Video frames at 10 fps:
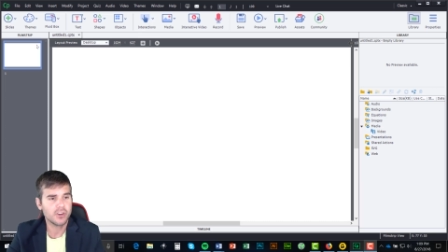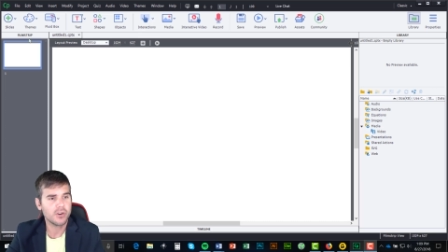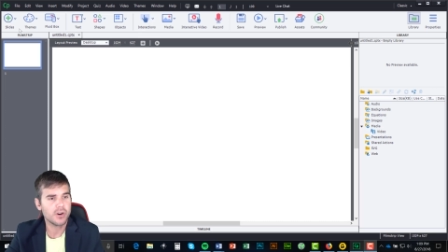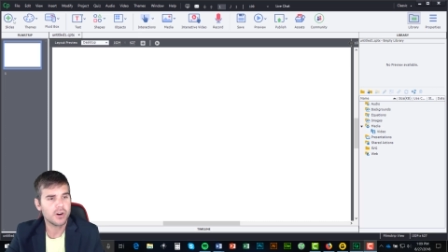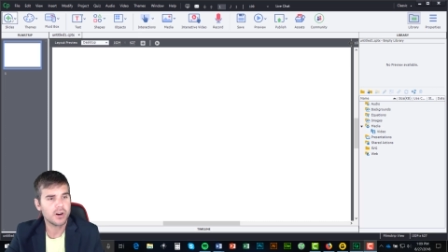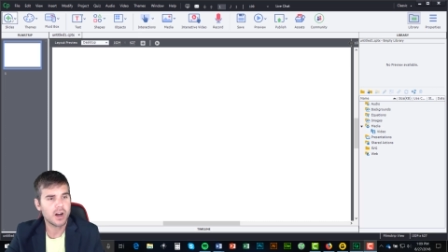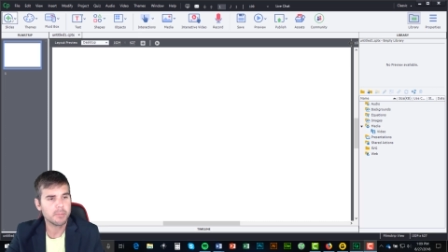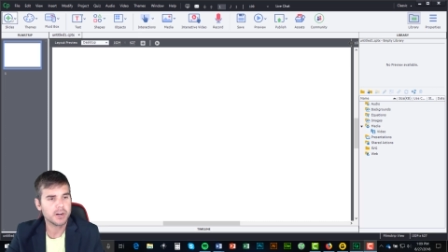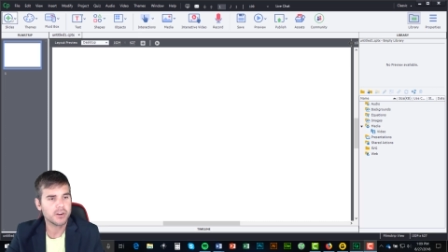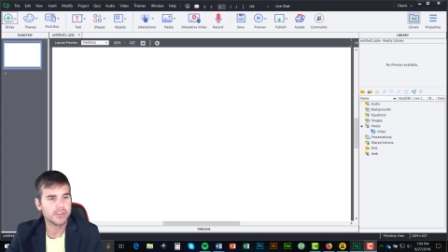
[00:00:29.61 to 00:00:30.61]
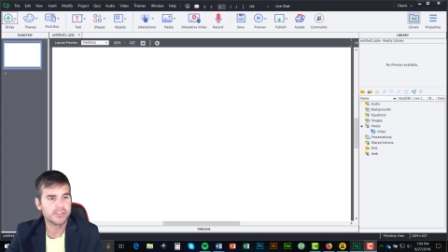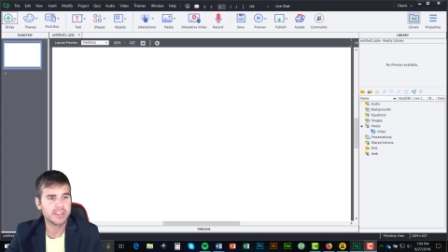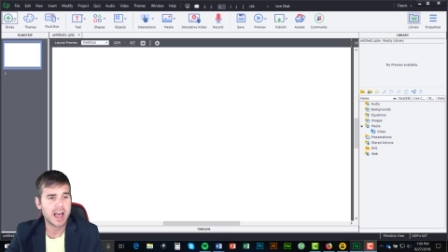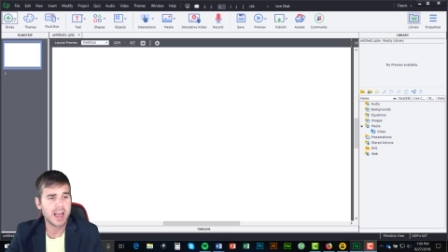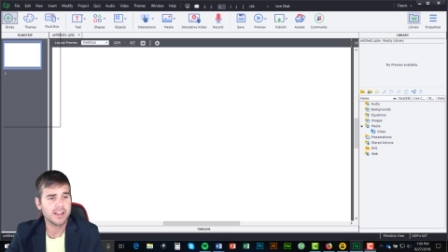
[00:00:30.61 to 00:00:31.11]
So I'm going to go to
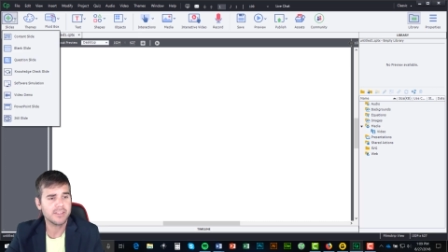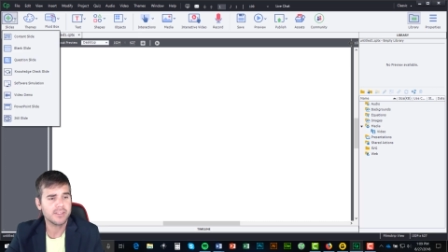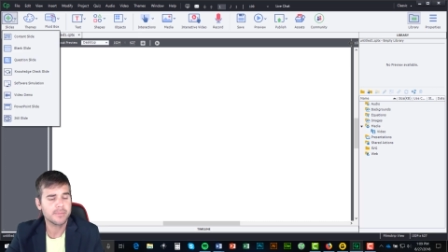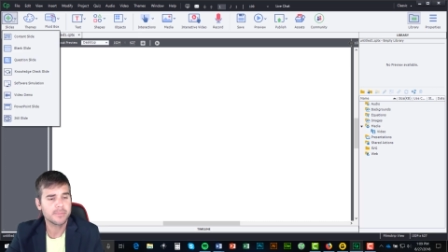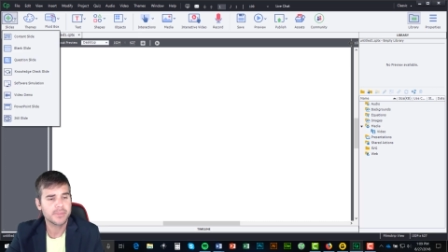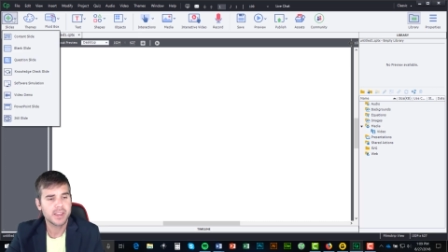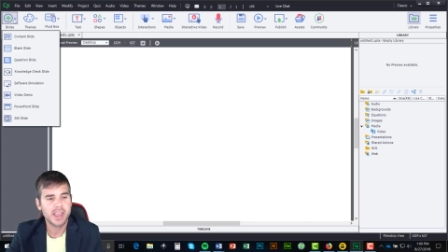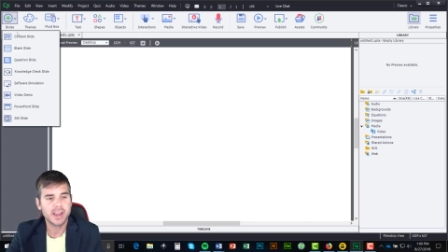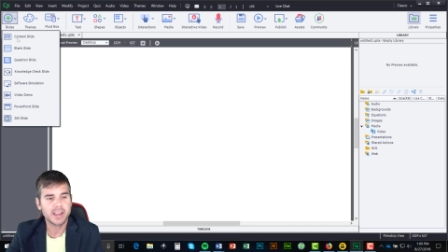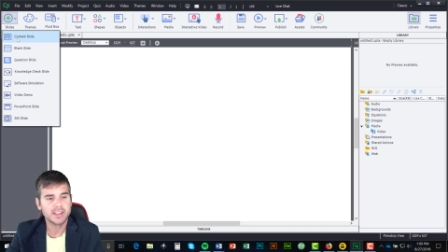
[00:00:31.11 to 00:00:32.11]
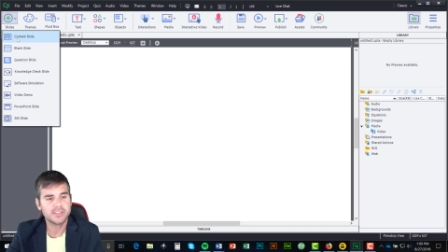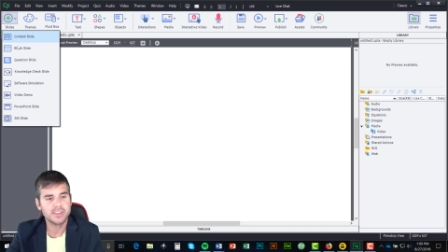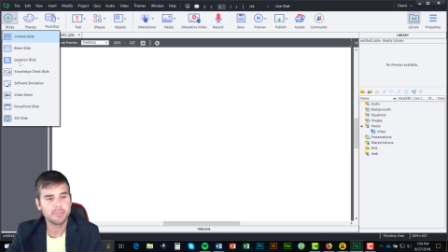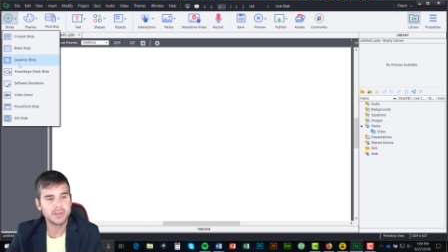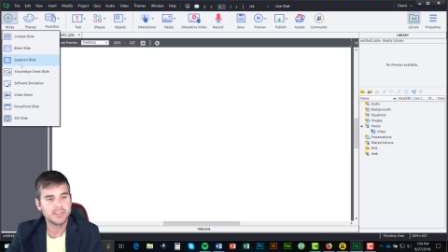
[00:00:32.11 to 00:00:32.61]
slides and I can
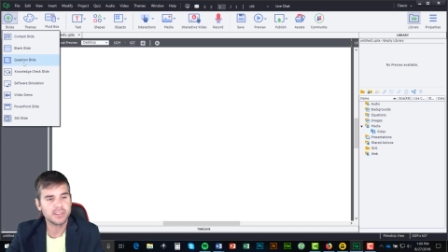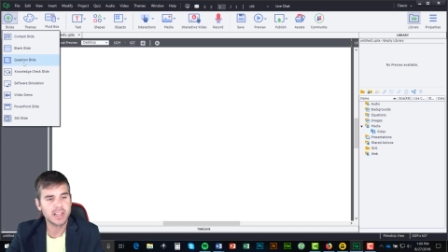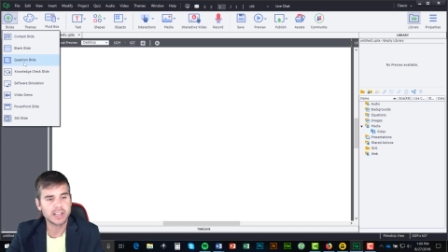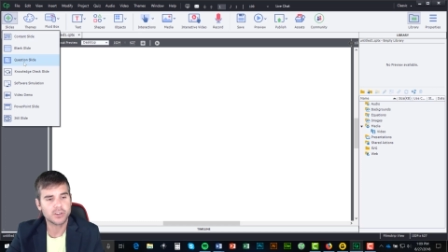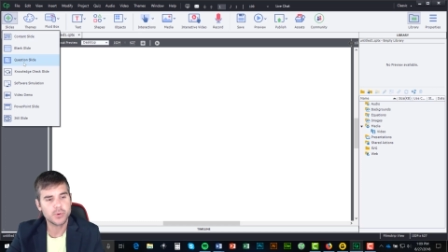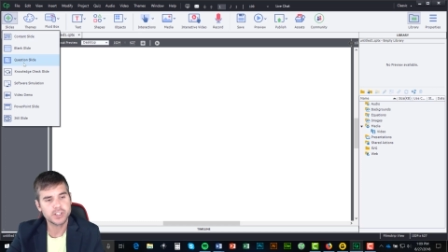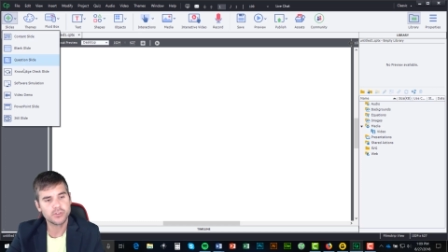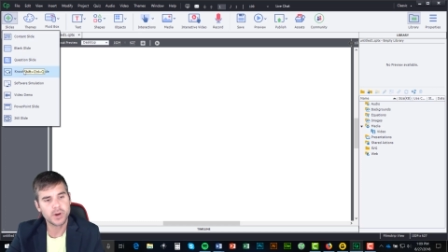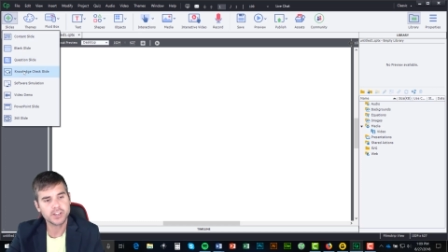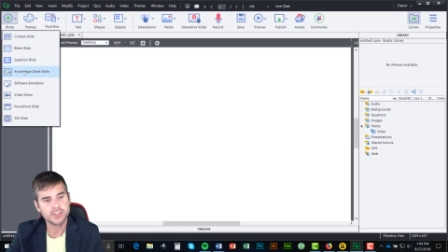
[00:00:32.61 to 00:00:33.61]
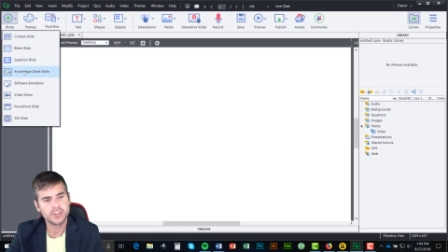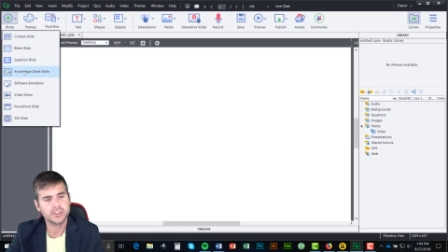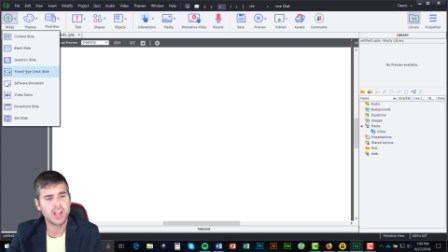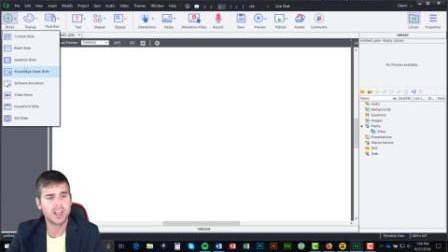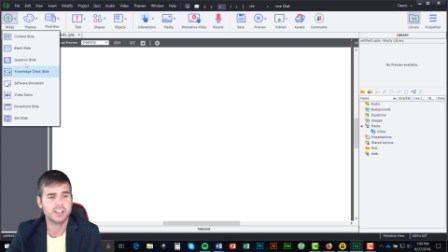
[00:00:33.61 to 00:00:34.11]
simply select quiz question
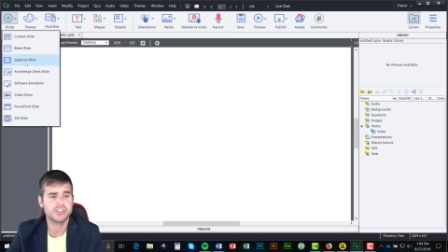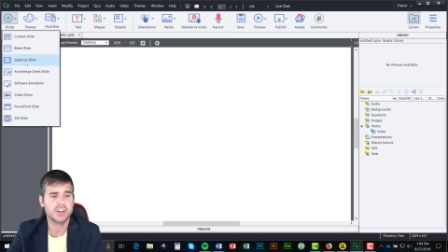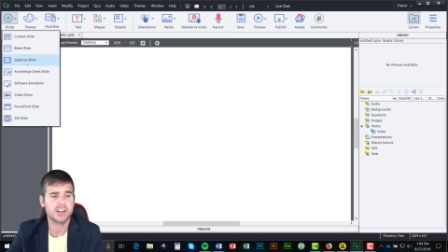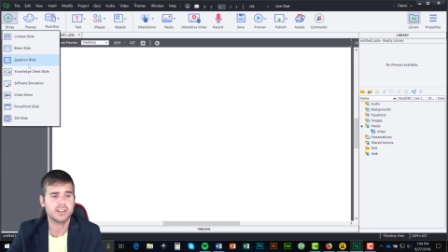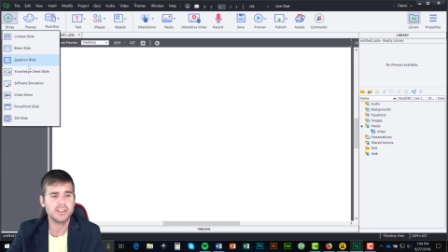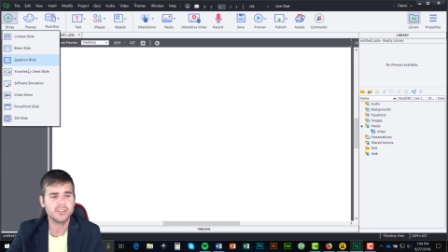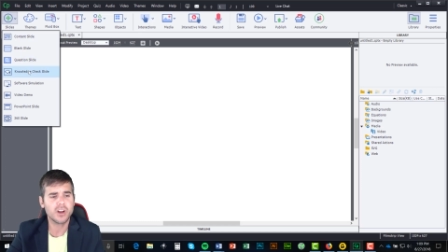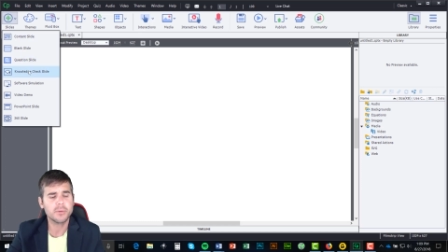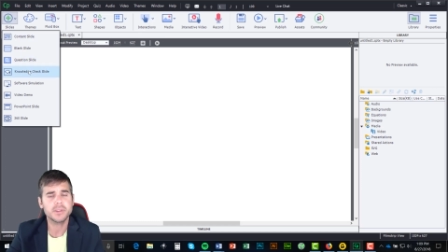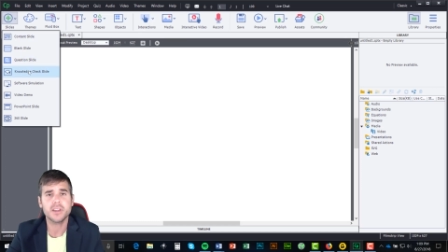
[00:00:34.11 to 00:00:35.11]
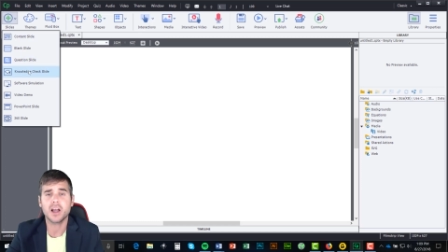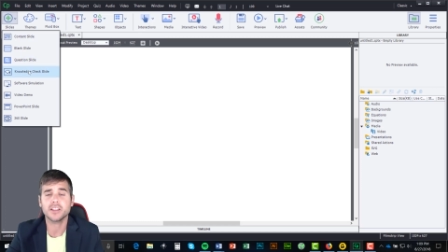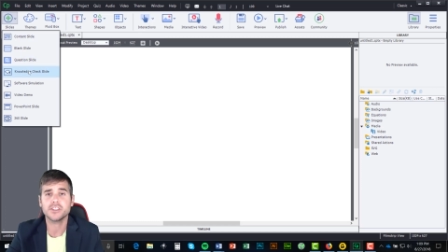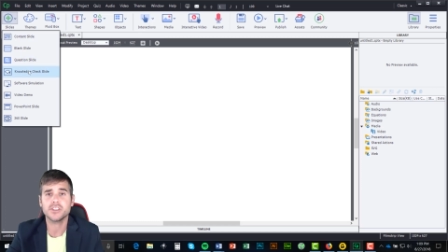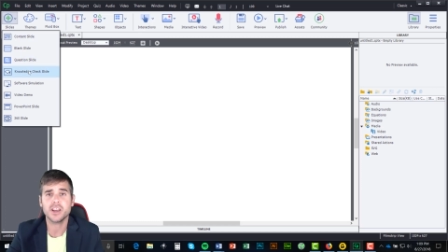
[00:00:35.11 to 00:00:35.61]
or knowledge check. Let's start with
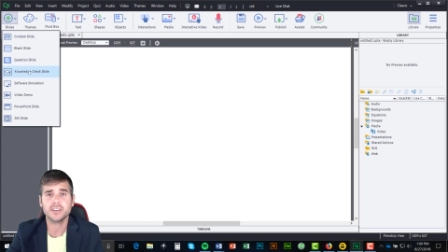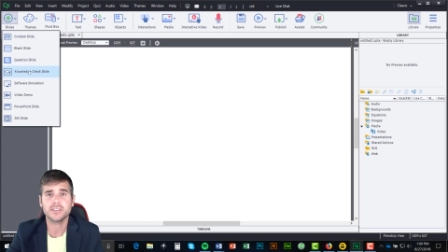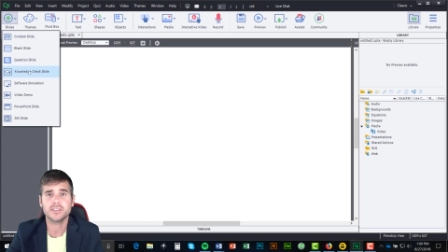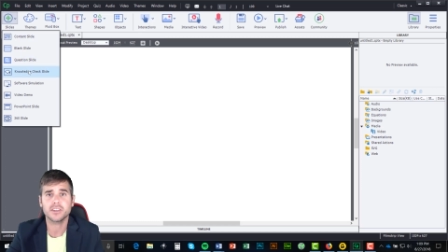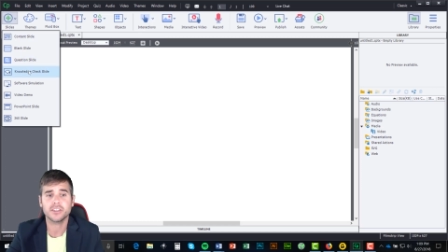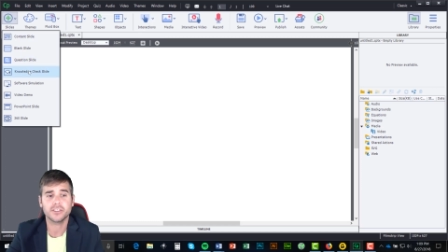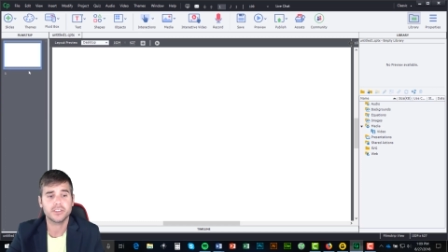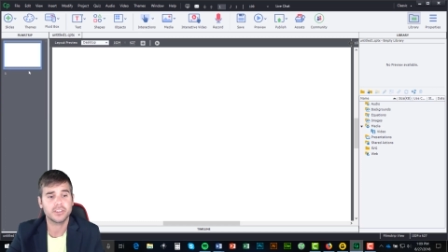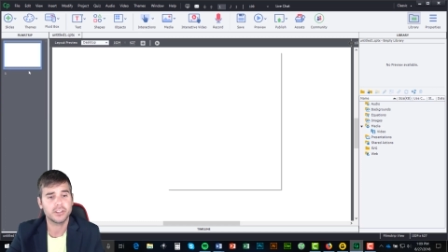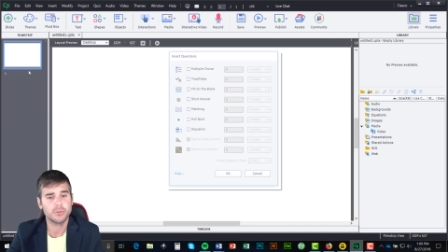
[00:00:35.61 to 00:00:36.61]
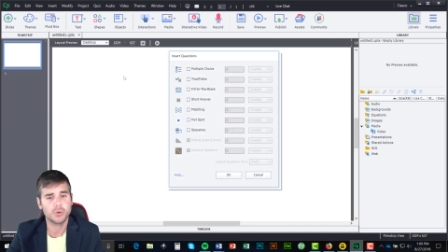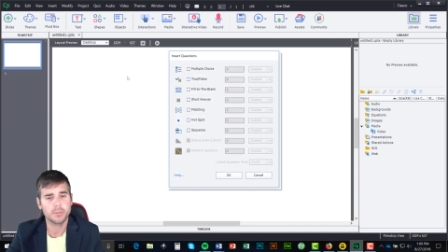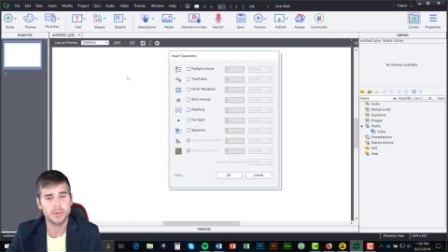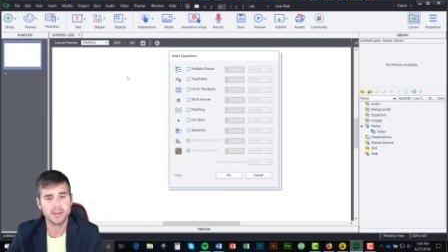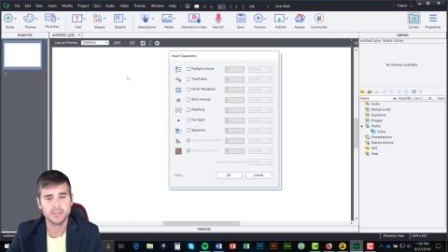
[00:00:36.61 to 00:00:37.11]
knowledge check since it's a little
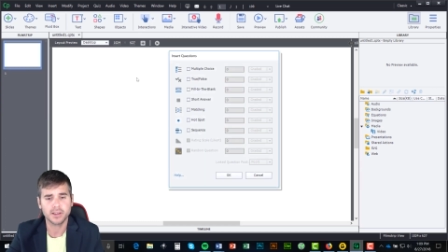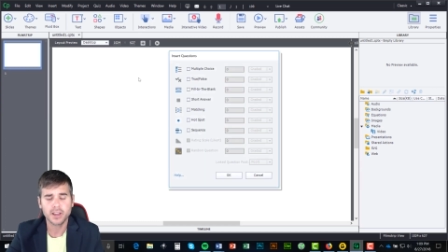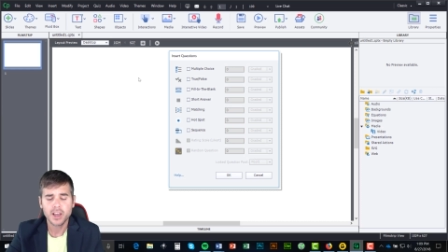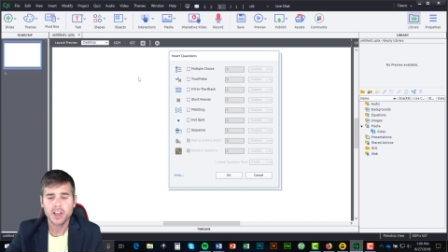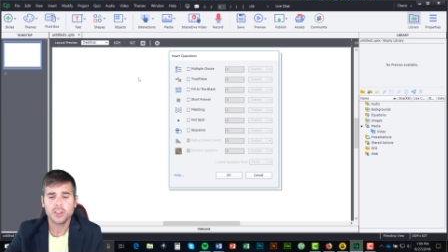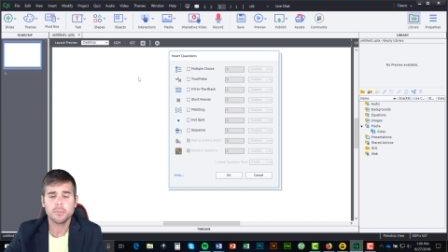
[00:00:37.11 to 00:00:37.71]
more basic.